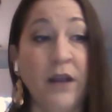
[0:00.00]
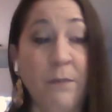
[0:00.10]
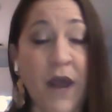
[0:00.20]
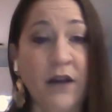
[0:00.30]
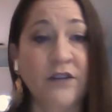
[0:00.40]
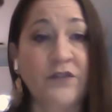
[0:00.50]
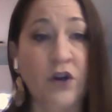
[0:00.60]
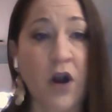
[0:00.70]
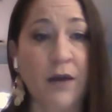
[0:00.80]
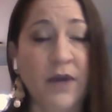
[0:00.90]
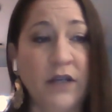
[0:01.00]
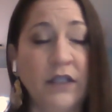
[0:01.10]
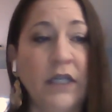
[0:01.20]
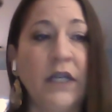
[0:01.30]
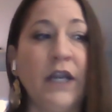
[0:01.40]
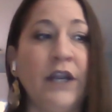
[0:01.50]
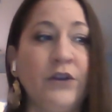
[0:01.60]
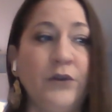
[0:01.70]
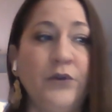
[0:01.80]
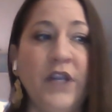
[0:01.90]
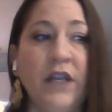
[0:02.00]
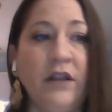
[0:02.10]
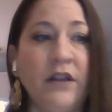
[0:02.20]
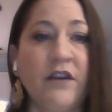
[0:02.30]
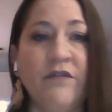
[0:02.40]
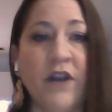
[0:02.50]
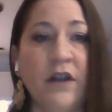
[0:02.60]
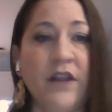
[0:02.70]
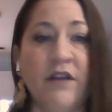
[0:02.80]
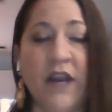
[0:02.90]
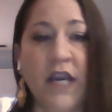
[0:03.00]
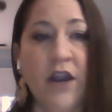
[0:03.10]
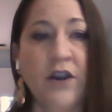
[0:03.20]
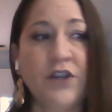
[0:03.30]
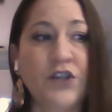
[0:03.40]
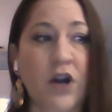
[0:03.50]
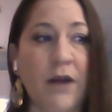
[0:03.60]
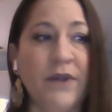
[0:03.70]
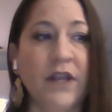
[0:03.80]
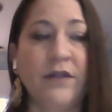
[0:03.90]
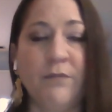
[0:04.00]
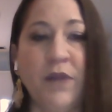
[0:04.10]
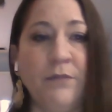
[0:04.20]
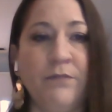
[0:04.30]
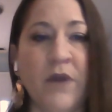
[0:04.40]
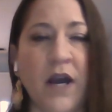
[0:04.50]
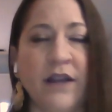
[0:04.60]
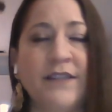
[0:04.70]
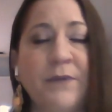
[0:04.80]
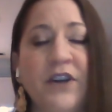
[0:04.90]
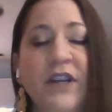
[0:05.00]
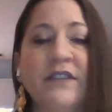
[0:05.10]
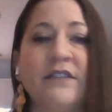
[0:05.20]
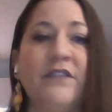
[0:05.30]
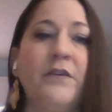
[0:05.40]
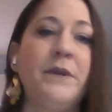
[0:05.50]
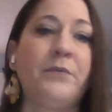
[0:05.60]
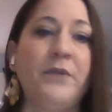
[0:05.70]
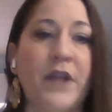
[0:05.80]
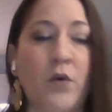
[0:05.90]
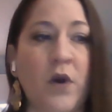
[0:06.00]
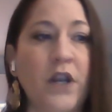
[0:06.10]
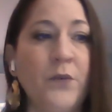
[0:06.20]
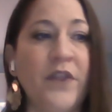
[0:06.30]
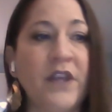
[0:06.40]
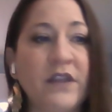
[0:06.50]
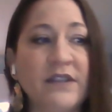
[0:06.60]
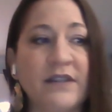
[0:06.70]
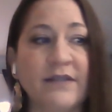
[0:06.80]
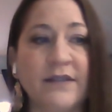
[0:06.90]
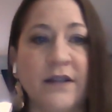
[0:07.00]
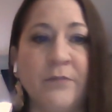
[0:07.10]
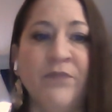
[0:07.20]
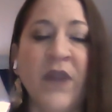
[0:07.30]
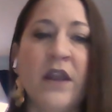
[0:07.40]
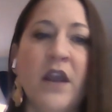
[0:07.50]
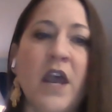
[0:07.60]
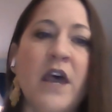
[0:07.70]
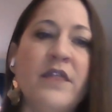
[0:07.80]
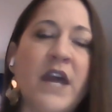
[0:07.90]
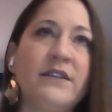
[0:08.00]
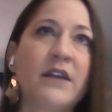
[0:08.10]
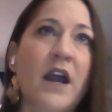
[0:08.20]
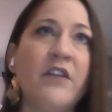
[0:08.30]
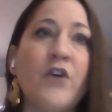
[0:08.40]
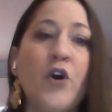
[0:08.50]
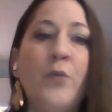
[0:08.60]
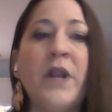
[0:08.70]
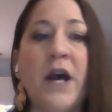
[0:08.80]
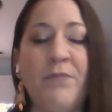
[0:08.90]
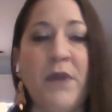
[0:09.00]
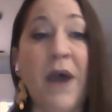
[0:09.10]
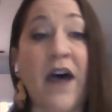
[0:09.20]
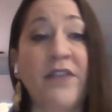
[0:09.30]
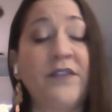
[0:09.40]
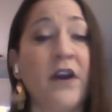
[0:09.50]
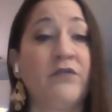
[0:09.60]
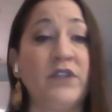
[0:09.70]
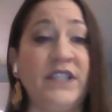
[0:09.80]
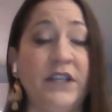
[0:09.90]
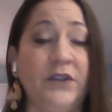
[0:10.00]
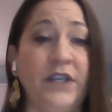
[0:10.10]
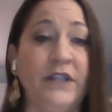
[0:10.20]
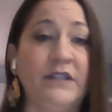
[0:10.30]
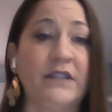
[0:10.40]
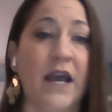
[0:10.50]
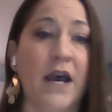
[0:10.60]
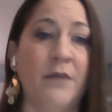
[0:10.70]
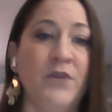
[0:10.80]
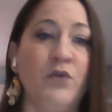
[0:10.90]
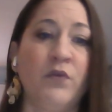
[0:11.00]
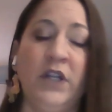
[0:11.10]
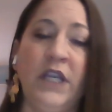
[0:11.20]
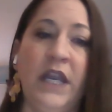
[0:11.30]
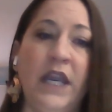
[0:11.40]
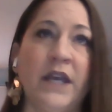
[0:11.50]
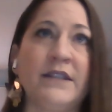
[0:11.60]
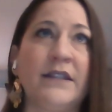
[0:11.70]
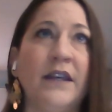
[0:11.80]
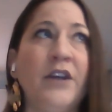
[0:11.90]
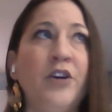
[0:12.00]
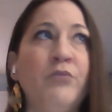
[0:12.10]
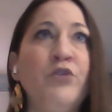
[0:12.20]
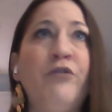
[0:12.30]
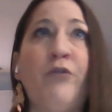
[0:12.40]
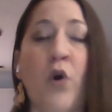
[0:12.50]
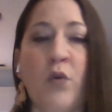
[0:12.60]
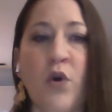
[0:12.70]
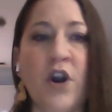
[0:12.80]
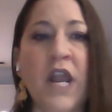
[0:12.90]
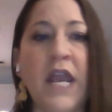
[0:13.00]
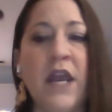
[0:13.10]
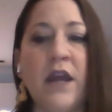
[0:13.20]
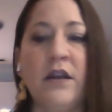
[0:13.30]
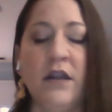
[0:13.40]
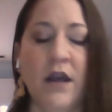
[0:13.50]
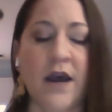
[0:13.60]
impact of trauma, including the vicarious trauma experiences of the people that are working within the system, and then to kind of open up the paths of resilience. You really can't move forward and